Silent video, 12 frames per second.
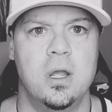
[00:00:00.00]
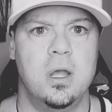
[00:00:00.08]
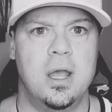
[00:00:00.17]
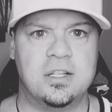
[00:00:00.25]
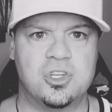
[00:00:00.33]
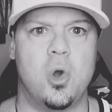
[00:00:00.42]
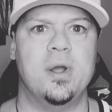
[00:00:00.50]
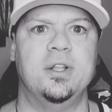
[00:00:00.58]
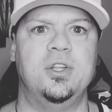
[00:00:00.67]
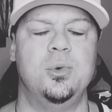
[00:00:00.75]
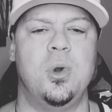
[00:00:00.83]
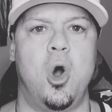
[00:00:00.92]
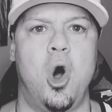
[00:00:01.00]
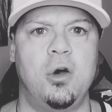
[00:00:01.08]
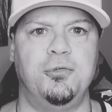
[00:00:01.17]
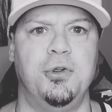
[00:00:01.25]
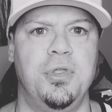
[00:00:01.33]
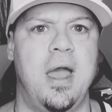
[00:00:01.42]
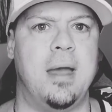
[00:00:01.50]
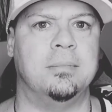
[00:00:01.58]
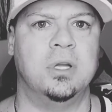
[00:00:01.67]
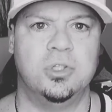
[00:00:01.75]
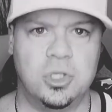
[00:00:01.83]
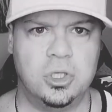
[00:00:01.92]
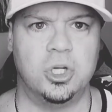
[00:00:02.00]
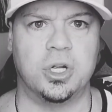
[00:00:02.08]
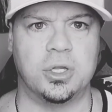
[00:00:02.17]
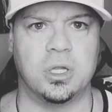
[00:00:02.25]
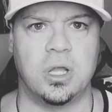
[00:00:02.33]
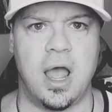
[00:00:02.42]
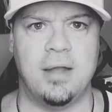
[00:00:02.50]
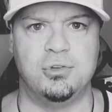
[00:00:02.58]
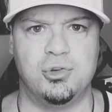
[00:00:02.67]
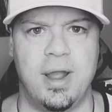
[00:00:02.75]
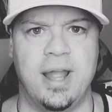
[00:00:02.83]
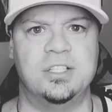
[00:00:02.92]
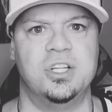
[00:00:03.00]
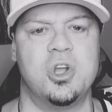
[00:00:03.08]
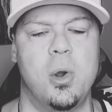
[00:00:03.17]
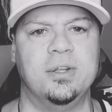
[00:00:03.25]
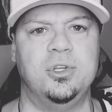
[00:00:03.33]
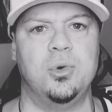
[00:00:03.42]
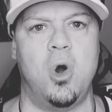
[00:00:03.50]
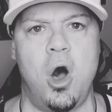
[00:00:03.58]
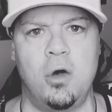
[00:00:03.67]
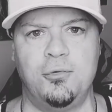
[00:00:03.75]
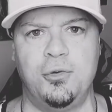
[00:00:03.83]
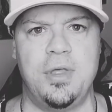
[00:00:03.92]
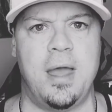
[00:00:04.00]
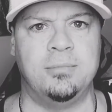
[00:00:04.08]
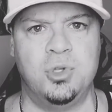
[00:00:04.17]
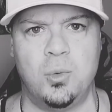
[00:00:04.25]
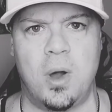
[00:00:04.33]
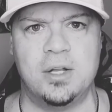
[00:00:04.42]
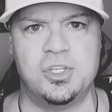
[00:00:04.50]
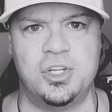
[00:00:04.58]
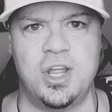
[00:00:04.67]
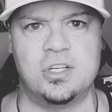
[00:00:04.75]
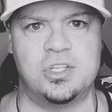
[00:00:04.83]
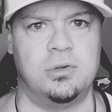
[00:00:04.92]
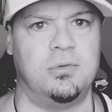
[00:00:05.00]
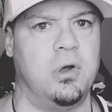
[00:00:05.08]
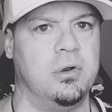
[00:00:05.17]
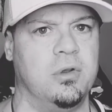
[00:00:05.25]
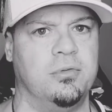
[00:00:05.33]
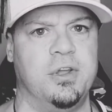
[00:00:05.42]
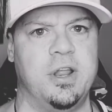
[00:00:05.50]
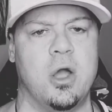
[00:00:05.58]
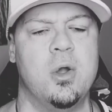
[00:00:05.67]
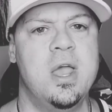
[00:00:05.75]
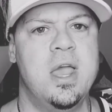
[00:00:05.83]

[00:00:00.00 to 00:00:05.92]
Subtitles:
It's going to offer them to look at the live trades. It's going to offer them to watch a testimonial video.